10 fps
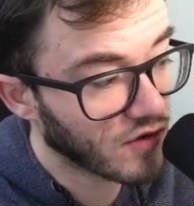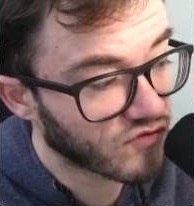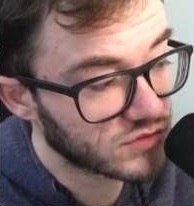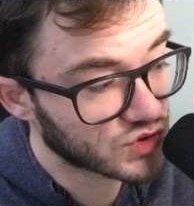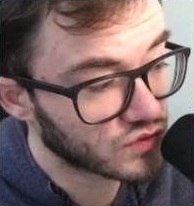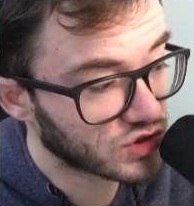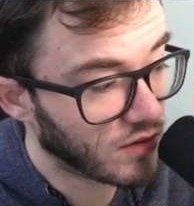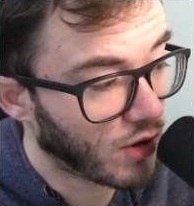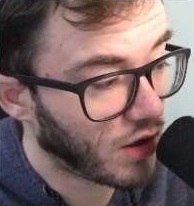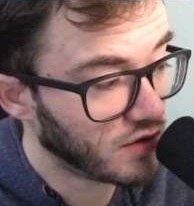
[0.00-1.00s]
from its
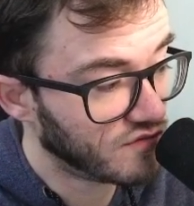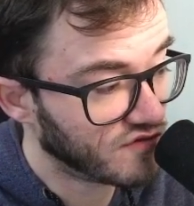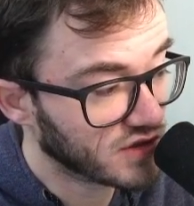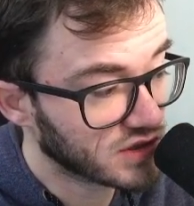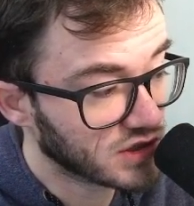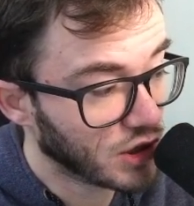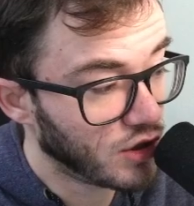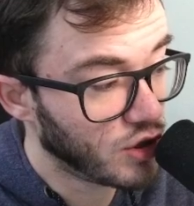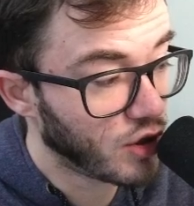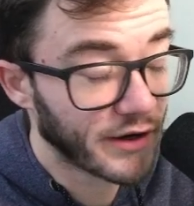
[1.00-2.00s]
all-time high of
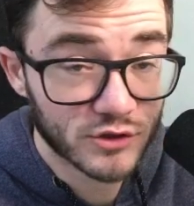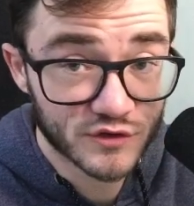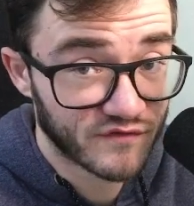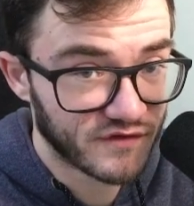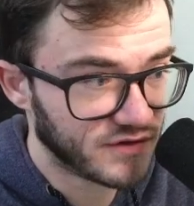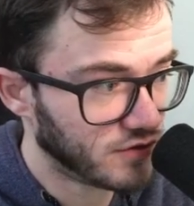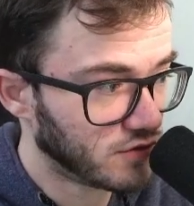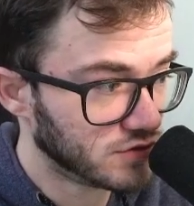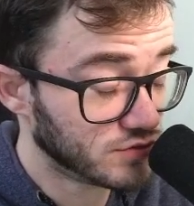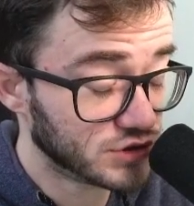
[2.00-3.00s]

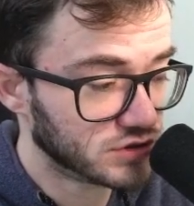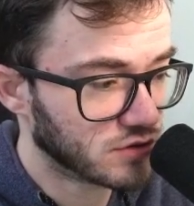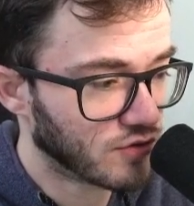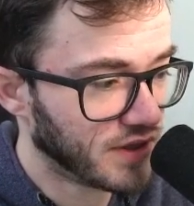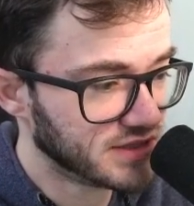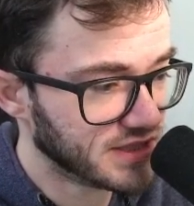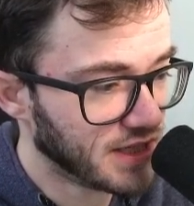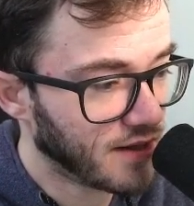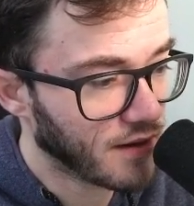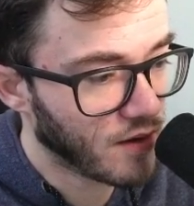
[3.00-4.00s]
$950, which is crazy.